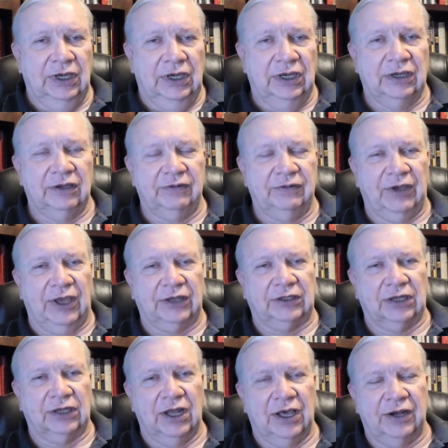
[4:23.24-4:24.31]
In fact, a
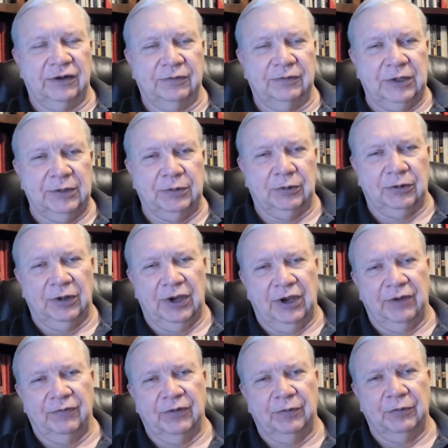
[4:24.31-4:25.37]
lot of people
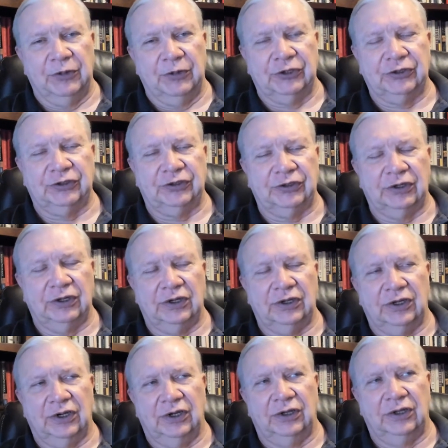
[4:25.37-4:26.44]
have the
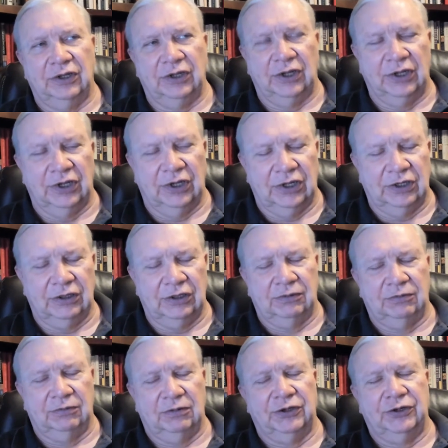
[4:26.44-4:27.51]

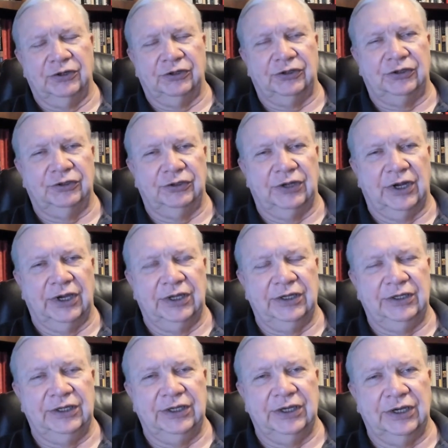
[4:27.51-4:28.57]
misunderstood uh,
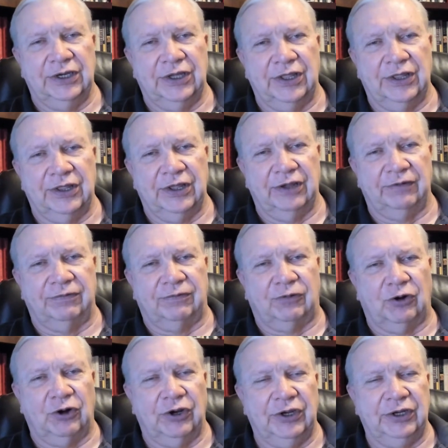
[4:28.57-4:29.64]
idea that
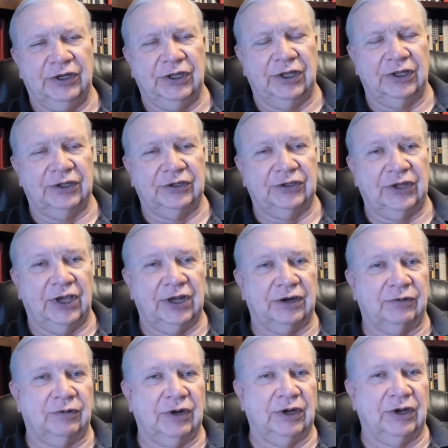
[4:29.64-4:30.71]
Freud sat
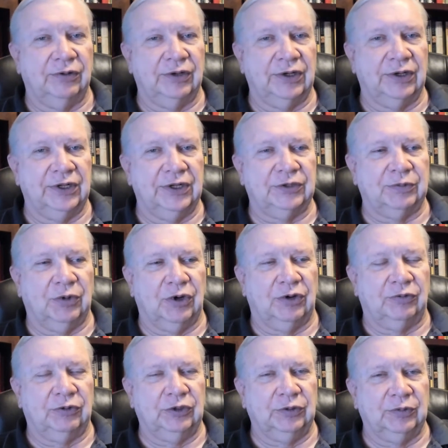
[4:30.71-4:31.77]
around in a small
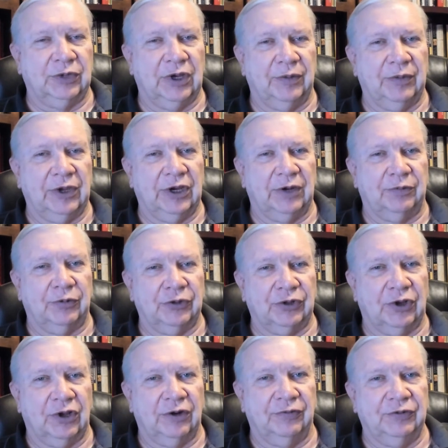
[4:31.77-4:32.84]
room coming up with
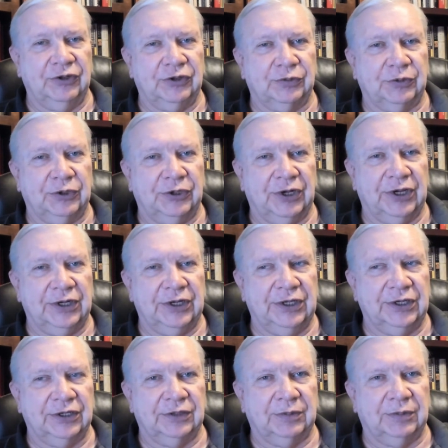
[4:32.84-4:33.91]
all of these weird
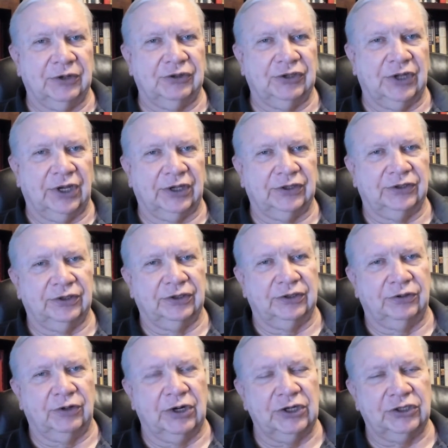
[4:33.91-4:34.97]
ideas about sex and
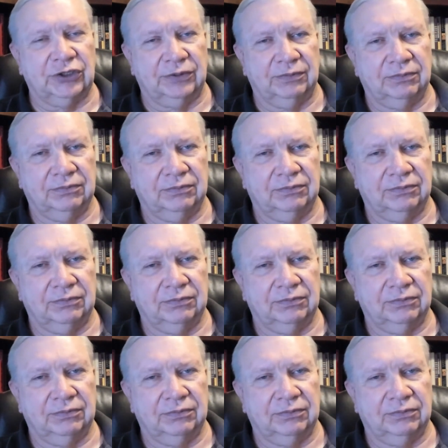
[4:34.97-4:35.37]
aggression.